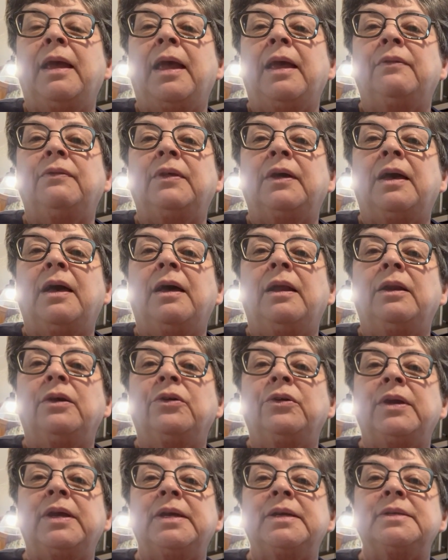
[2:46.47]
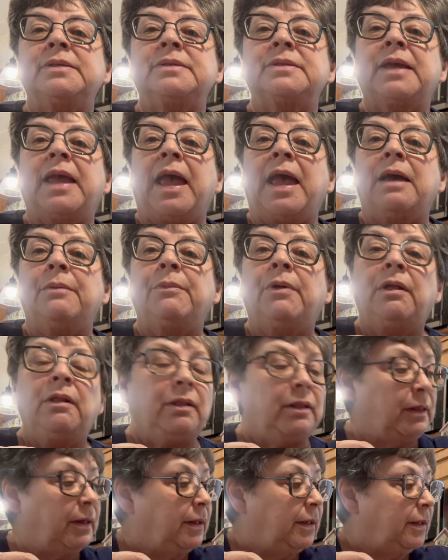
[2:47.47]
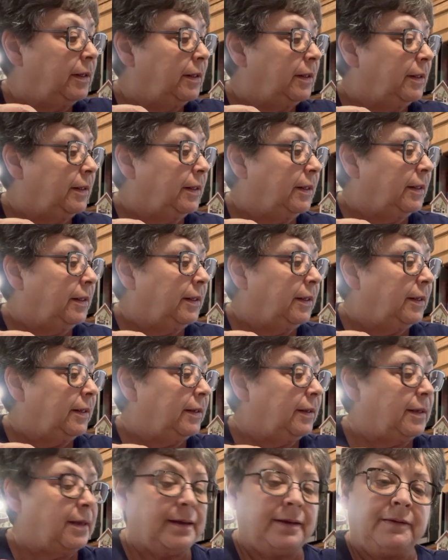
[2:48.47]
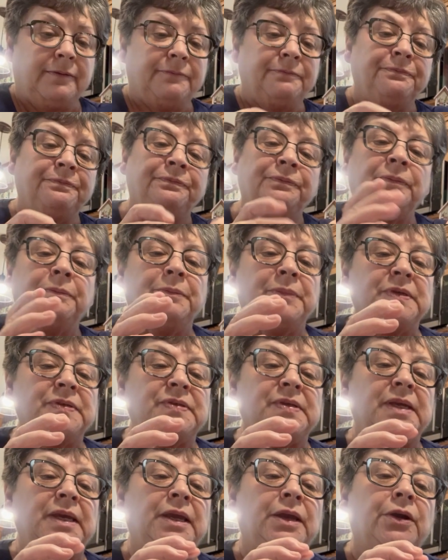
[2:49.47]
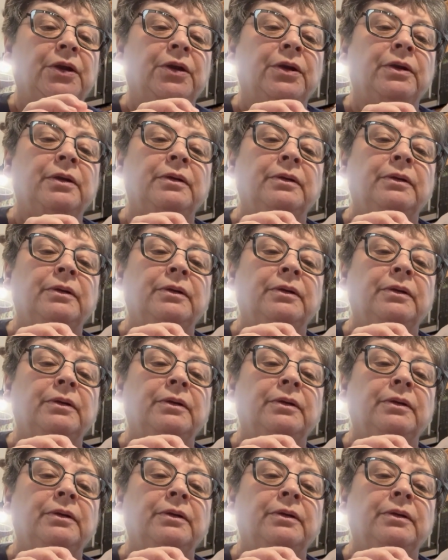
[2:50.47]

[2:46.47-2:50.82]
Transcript: and the color is Camel. Let me see here.